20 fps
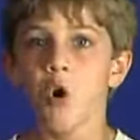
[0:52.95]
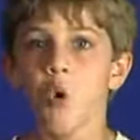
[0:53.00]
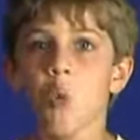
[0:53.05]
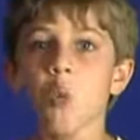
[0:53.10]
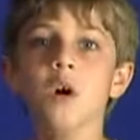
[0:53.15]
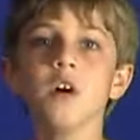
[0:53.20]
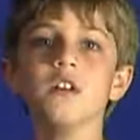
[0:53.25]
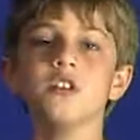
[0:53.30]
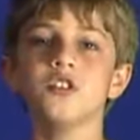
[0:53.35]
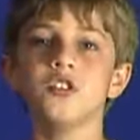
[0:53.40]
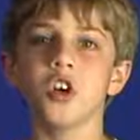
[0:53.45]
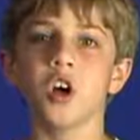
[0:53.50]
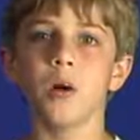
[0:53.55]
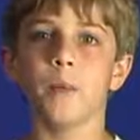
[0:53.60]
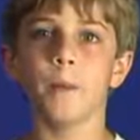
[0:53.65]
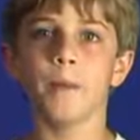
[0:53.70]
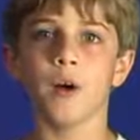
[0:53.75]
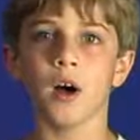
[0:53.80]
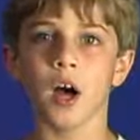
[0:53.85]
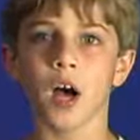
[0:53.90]
one
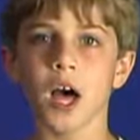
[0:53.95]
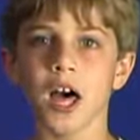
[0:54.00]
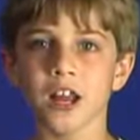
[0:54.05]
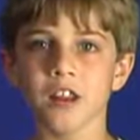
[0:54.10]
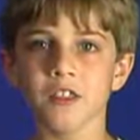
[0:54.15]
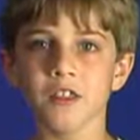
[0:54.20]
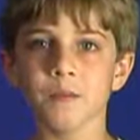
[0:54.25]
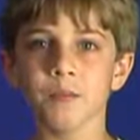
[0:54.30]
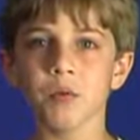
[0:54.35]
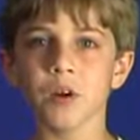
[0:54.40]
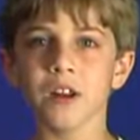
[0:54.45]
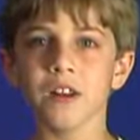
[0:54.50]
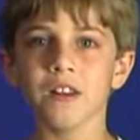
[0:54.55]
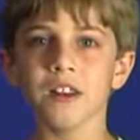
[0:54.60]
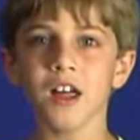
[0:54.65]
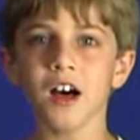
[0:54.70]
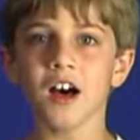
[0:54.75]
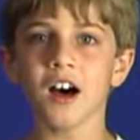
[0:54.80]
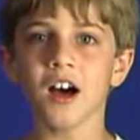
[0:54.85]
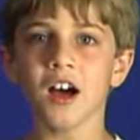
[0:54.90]
jump ahead of the bread
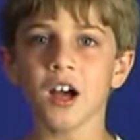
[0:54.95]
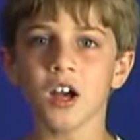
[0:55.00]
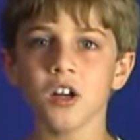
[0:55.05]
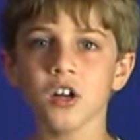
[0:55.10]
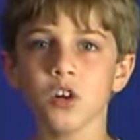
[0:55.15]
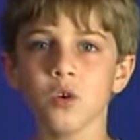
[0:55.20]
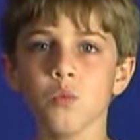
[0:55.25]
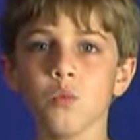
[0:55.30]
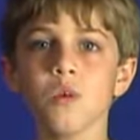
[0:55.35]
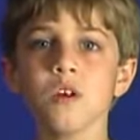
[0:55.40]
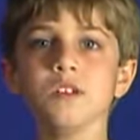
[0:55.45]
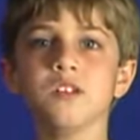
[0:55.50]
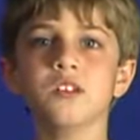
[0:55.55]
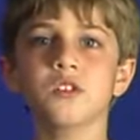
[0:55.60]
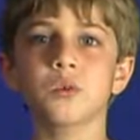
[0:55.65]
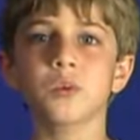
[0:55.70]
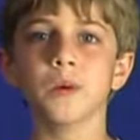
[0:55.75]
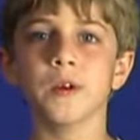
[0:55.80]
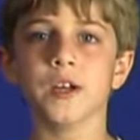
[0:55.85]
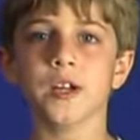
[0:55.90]
line, one
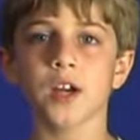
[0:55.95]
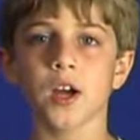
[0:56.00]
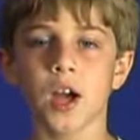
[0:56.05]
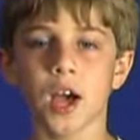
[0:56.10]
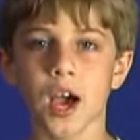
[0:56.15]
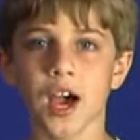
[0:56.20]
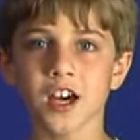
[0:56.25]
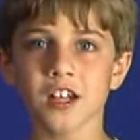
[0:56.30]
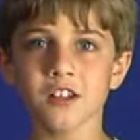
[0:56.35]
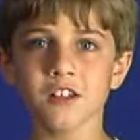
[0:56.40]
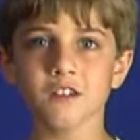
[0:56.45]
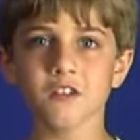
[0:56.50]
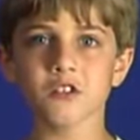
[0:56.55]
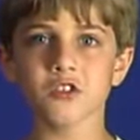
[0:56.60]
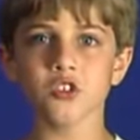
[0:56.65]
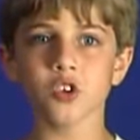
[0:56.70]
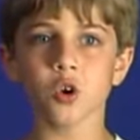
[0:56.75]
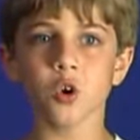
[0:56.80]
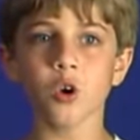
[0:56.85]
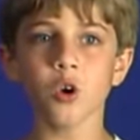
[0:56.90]
swing ahead of the sword.